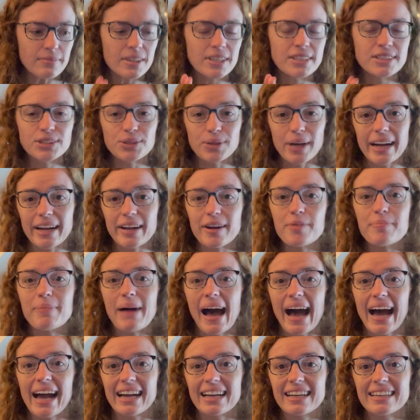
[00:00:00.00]
So I go
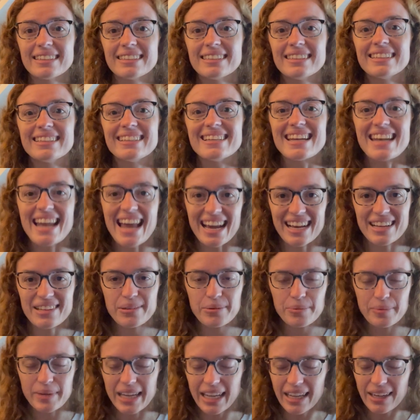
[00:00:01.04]
back next
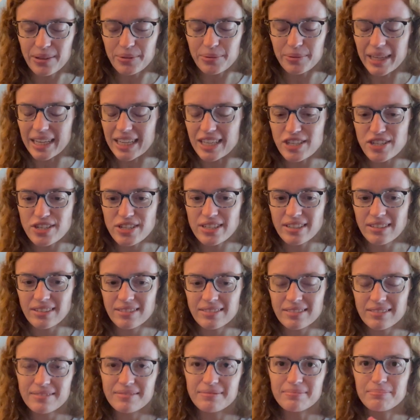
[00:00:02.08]
week, which
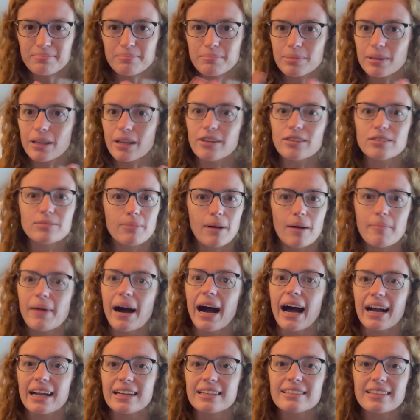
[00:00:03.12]
blows my
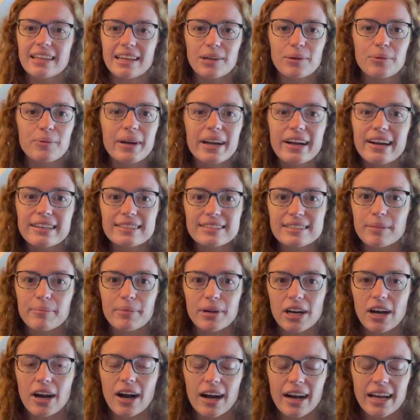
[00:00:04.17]
mind. Like, where has summer
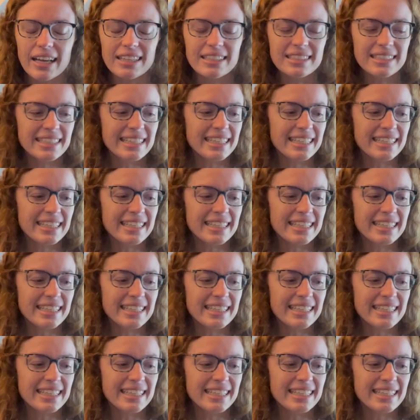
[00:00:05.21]
gone?